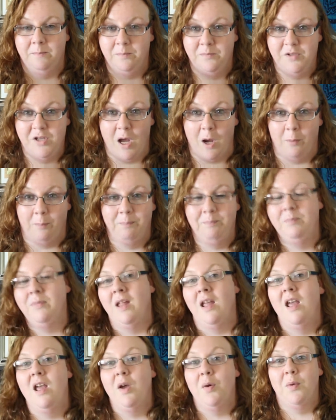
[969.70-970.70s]
So
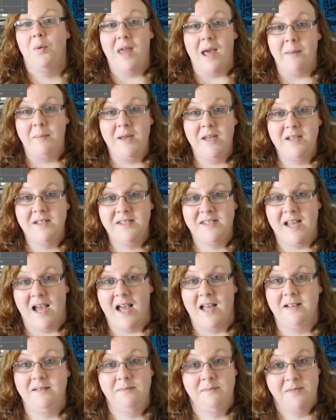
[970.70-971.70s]
with that being
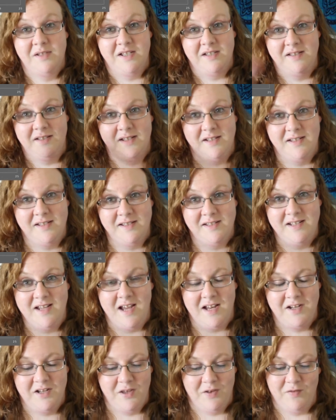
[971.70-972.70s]
said, since this is the
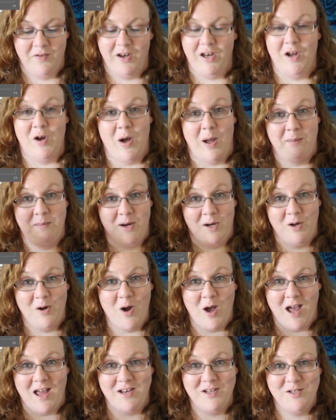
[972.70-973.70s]
end of the video, I'm going to
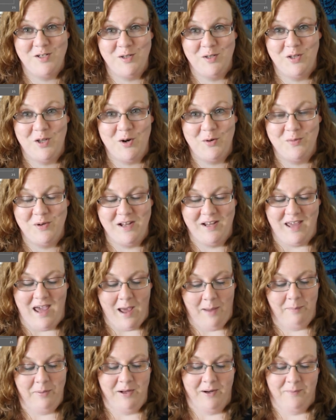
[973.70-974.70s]
go ahead and do a little
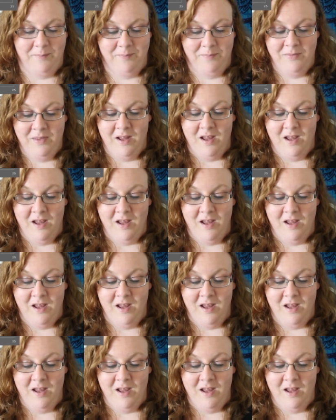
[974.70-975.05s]
recap here.